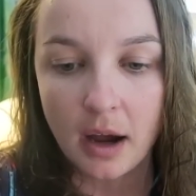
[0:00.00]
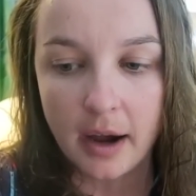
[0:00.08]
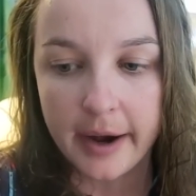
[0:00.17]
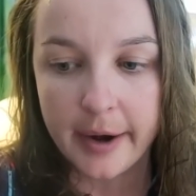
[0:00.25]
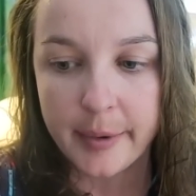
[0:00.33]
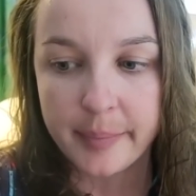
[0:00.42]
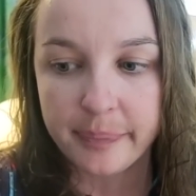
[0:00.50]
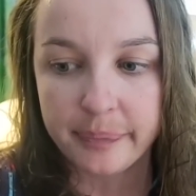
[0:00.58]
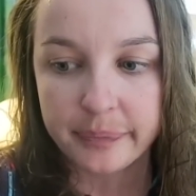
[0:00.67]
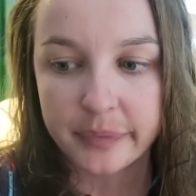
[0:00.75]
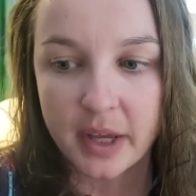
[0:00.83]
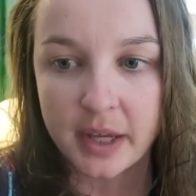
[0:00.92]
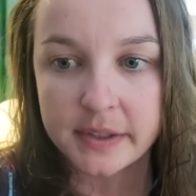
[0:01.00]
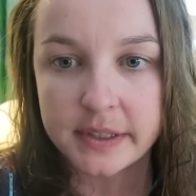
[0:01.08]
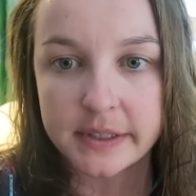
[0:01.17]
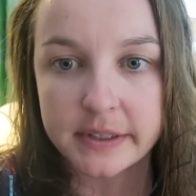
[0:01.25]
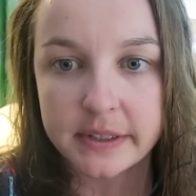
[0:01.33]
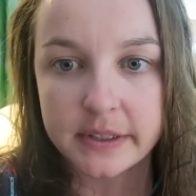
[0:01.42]
Um, and
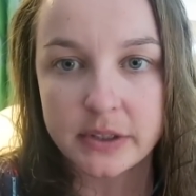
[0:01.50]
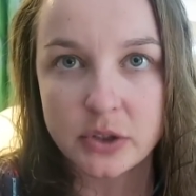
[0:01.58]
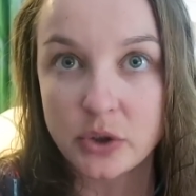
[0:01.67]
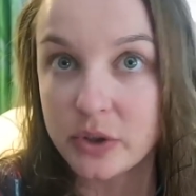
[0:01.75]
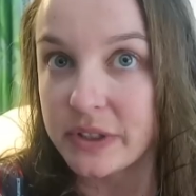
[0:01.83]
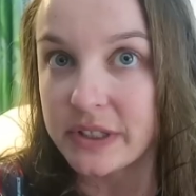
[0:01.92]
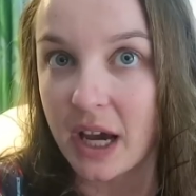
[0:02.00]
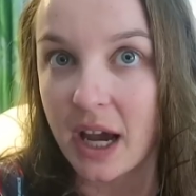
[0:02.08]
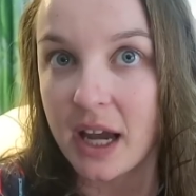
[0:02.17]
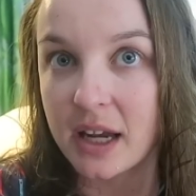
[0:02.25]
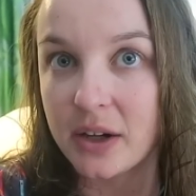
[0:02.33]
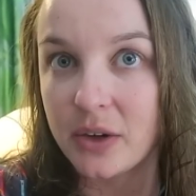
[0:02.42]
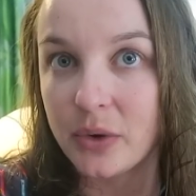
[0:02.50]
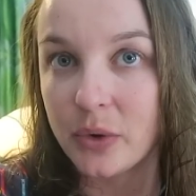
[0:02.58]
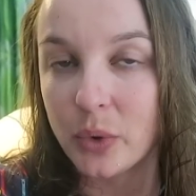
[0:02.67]
just to decide,